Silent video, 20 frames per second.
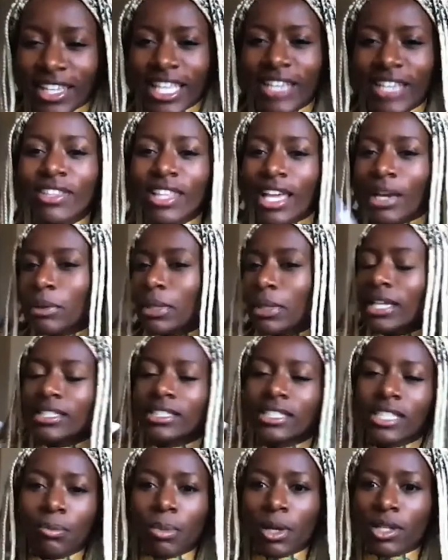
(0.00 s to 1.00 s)
Even like when I
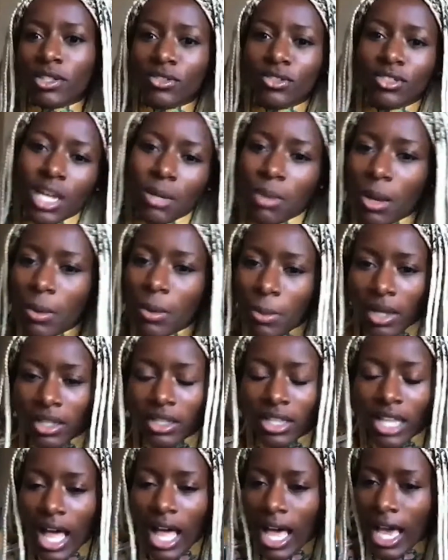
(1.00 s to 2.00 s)
see pictures come up
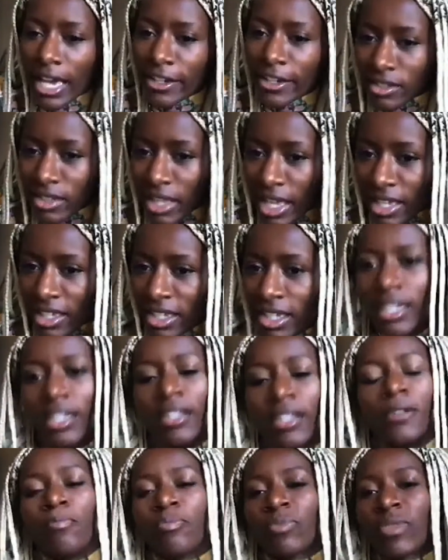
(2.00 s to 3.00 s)
online or like
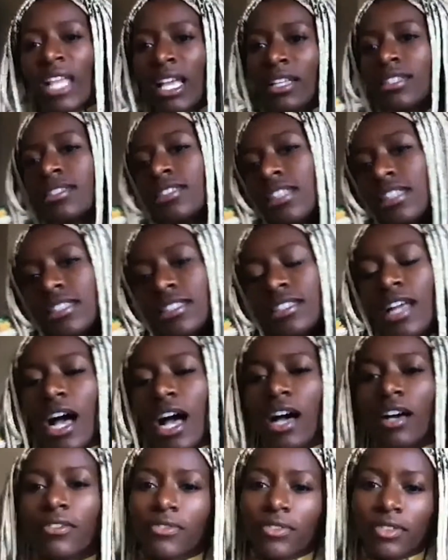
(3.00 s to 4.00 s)
see
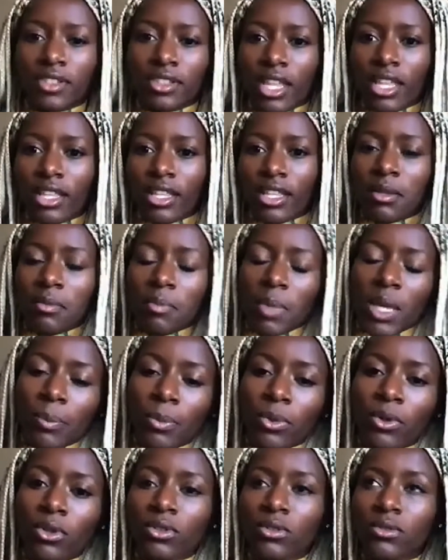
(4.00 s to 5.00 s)
stuff and
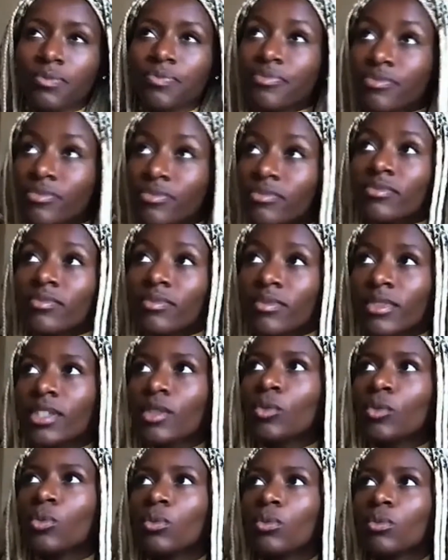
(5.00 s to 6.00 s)
people
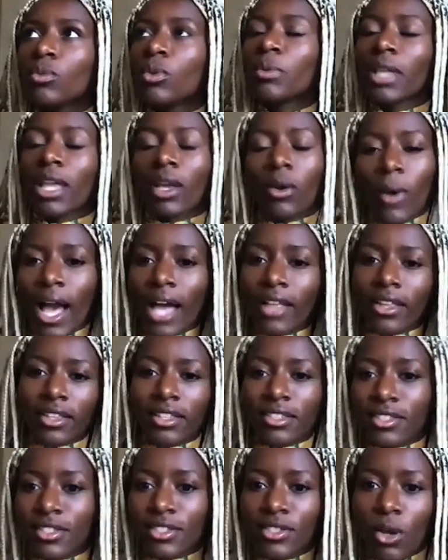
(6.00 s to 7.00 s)
will be like, wow, like
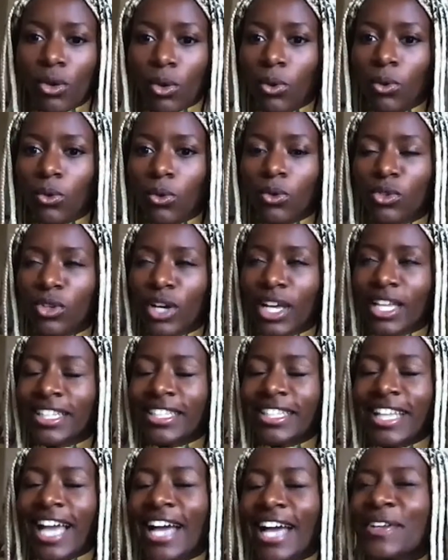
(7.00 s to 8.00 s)
this is so cool.
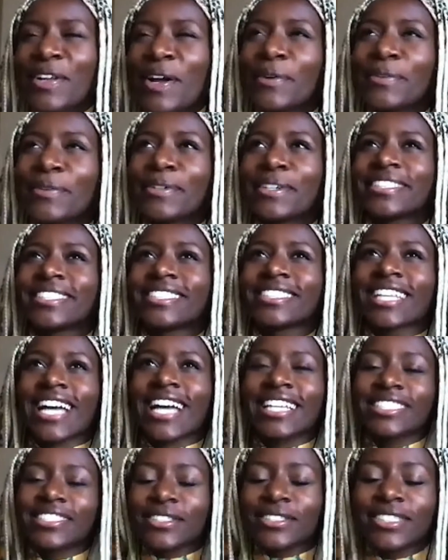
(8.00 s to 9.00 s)
And I don't know, it's like I
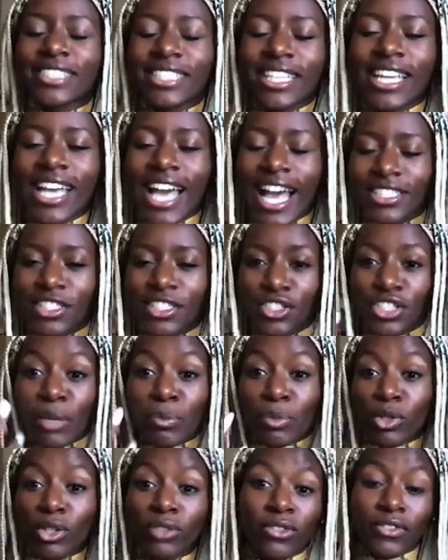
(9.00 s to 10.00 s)
still see it as just like
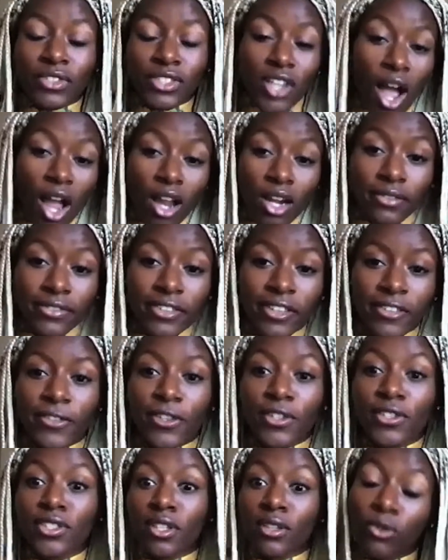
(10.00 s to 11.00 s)
beautiful photography
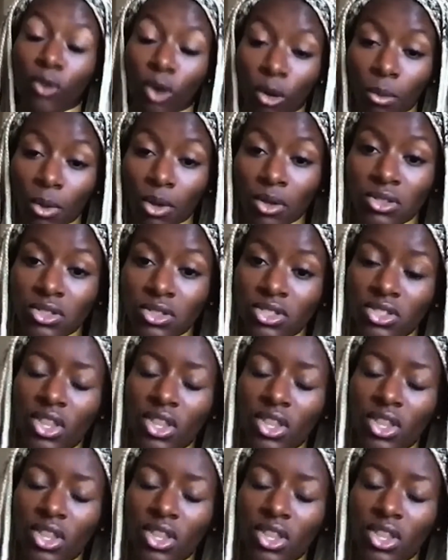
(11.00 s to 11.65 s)
first and foremost.